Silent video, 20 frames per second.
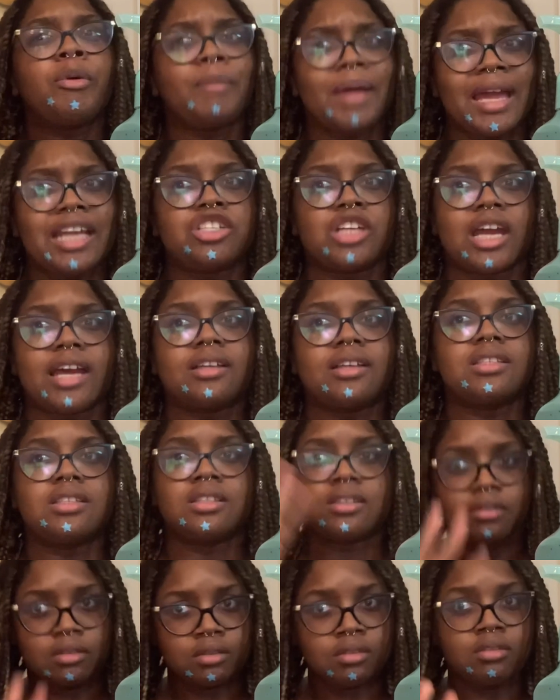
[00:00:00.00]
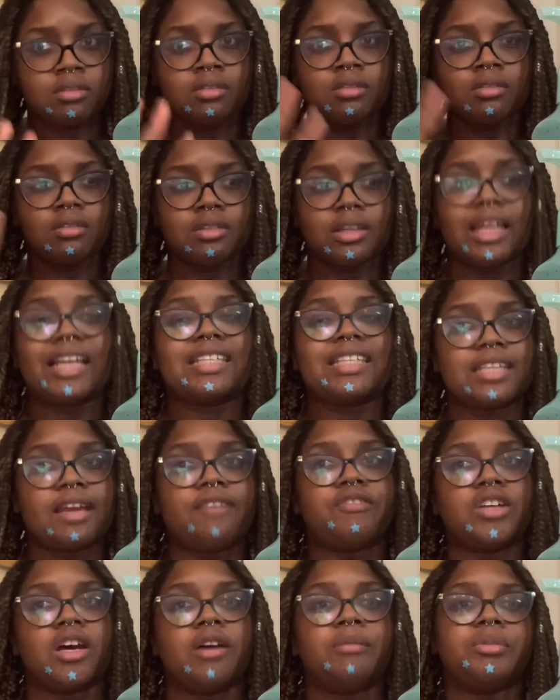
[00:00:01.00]
paychecks, like
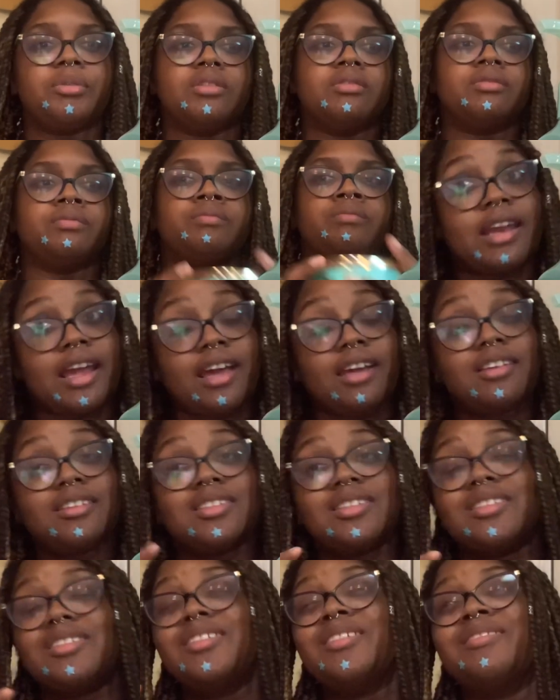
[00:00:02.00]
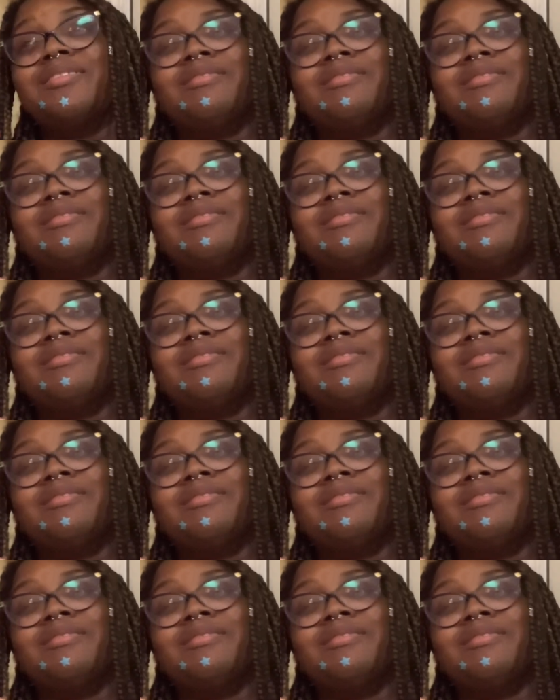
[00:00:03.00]
saved up. Next,